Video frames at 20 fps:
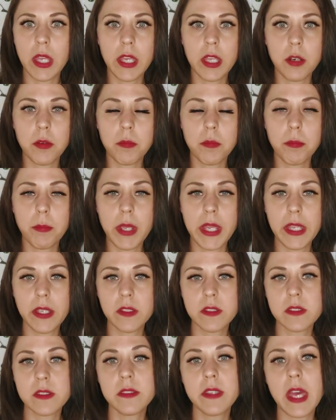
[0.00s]
it
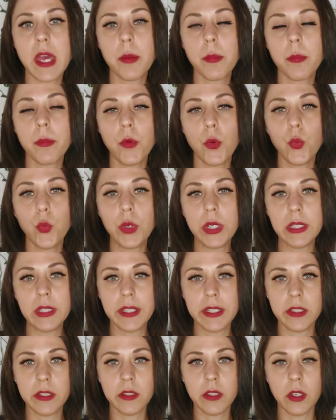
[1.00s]
makes them
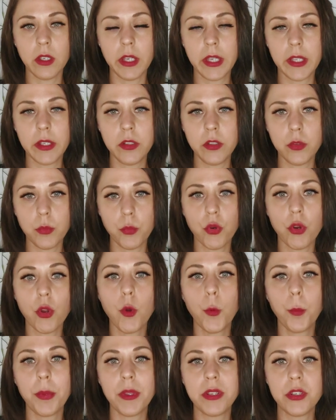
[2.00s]
willing and more
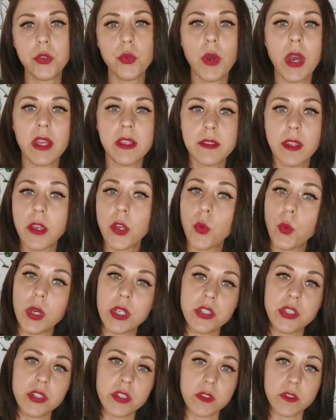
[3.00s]
open to asking
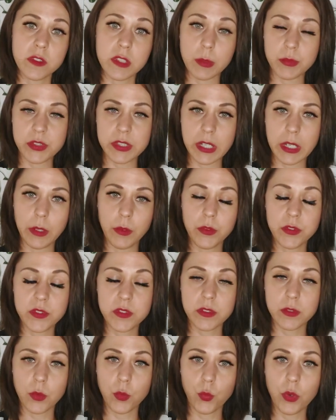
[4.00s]
questions themselves